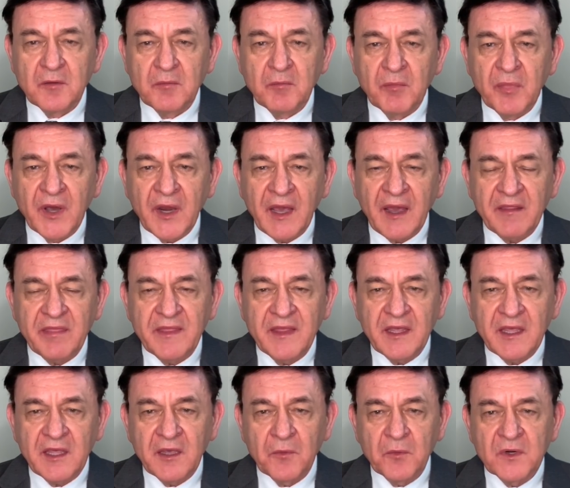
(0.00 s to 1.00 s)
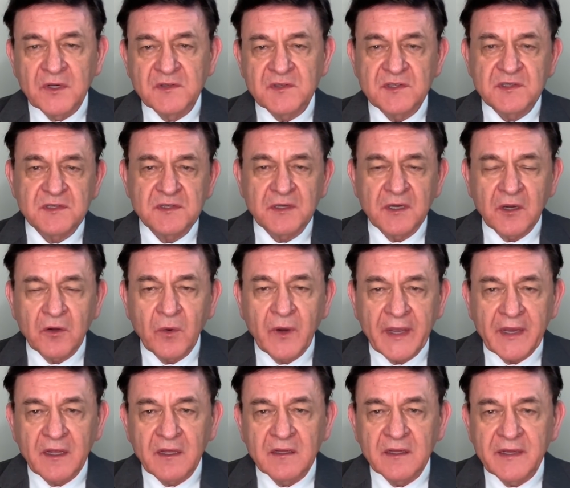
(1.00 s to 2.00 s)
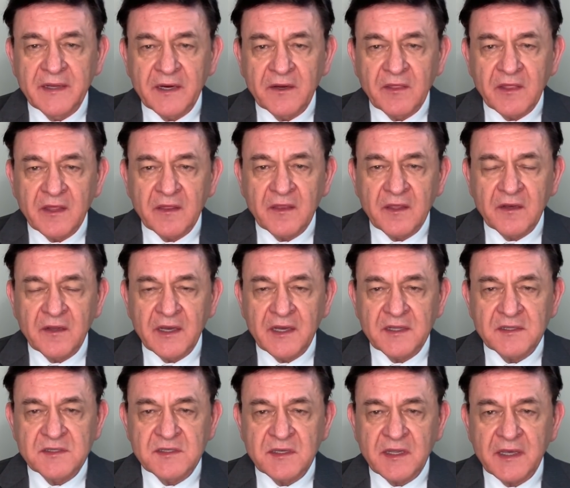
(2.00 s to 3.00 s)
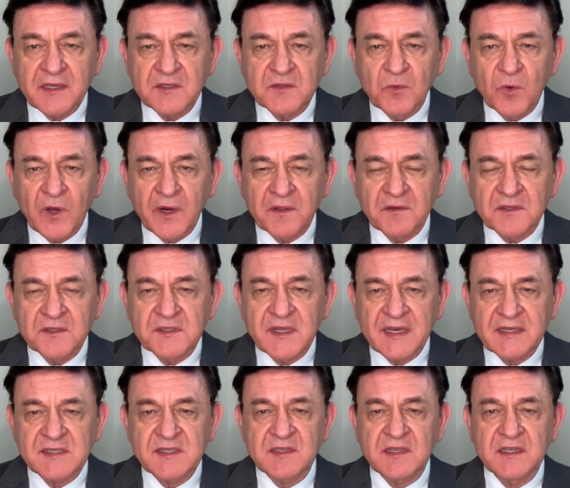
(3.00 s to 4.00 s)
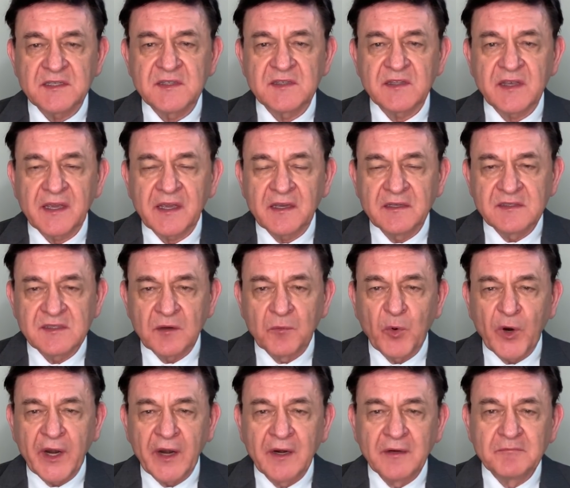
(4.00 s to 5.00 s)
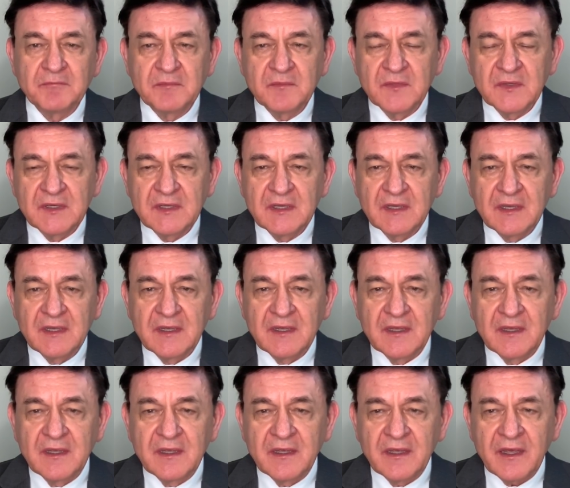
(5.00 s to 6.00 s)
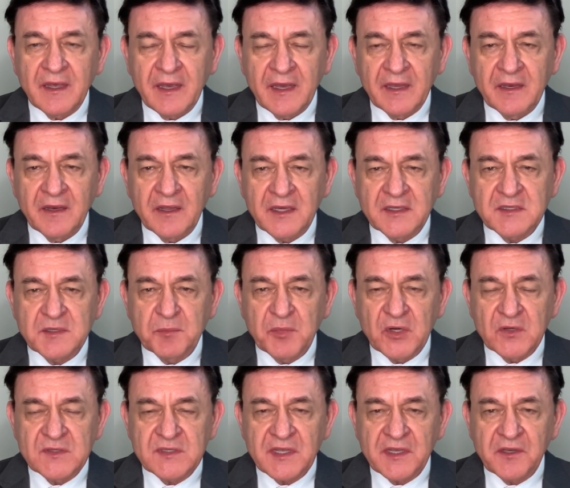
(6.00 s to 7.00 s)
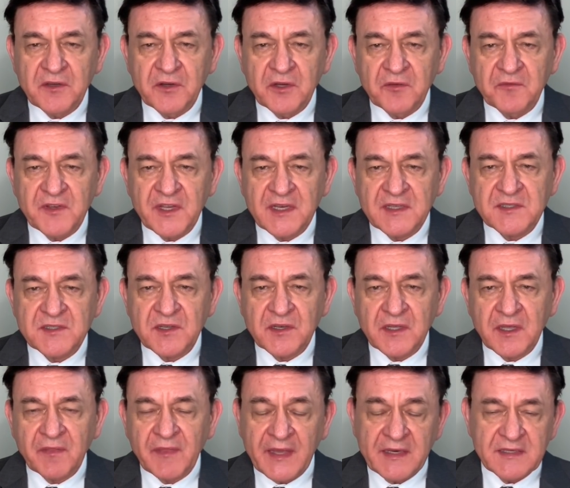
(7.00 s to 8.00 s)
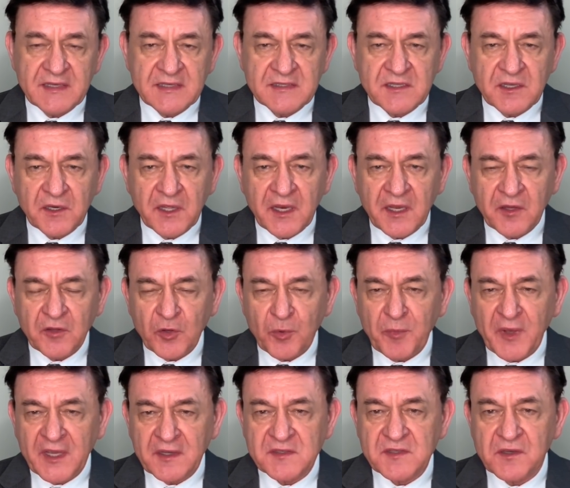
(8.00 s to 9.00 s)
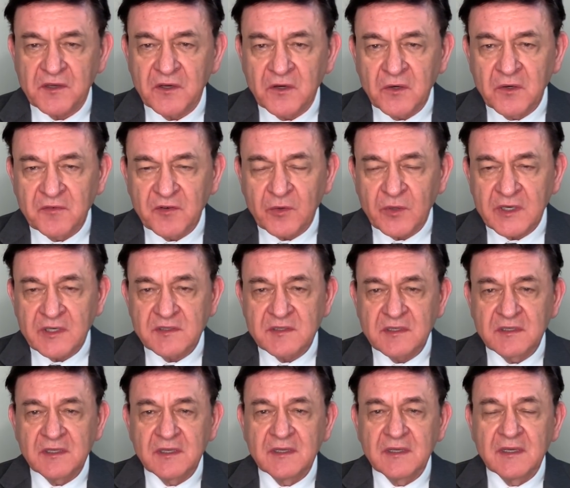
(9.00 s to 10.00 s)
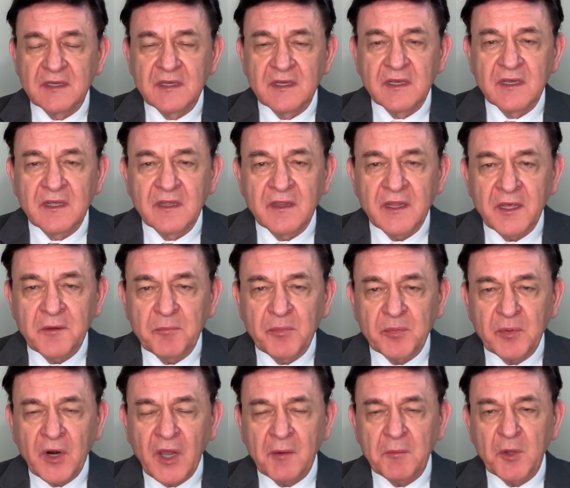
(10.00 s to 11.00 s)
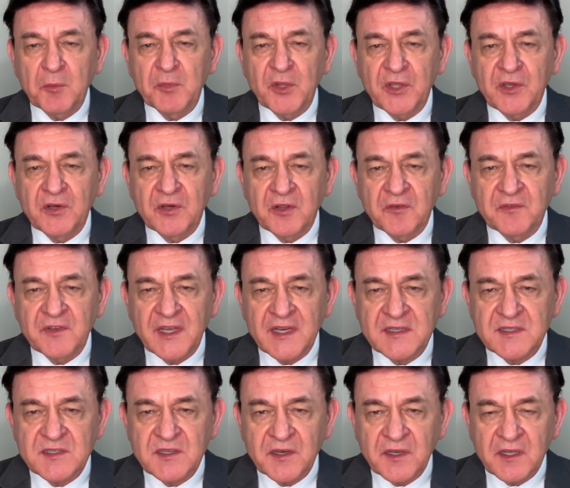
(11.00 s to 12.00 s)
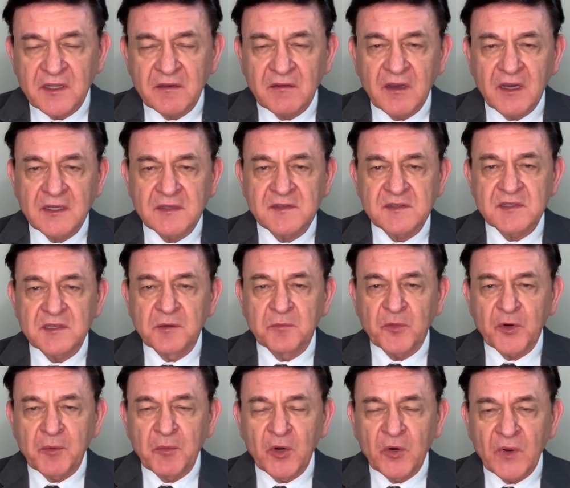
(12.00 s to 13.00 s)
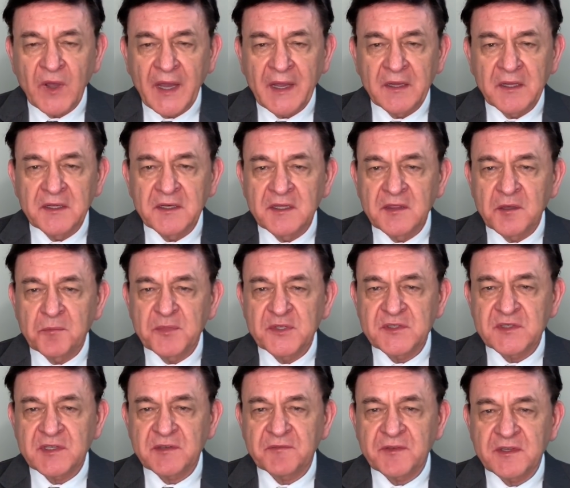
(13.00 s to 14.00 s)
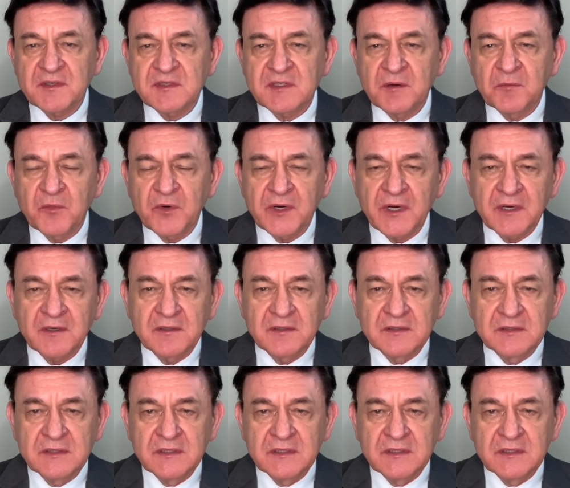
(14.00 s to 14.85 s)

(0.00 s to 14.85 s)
but I think it was quite clear that the United States wanted to test this thing somewhere. And I suppose they could have tested it. They tested it in New Mexico, of course. They probably could have tested it on some remote island in the Pacific somewhere.